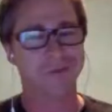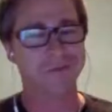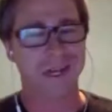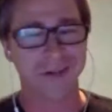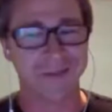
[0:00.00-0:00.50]

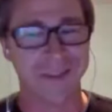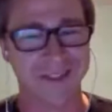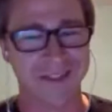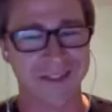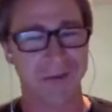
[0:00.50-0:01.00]
uh-oh, I
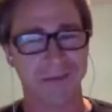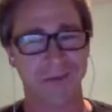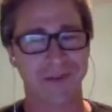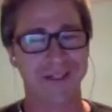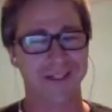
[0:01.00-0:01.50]
don't think this is
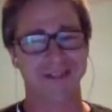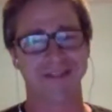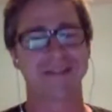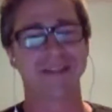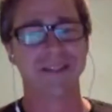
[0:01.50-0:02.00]
what people think
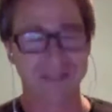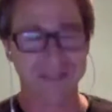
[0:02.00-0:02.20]
it is.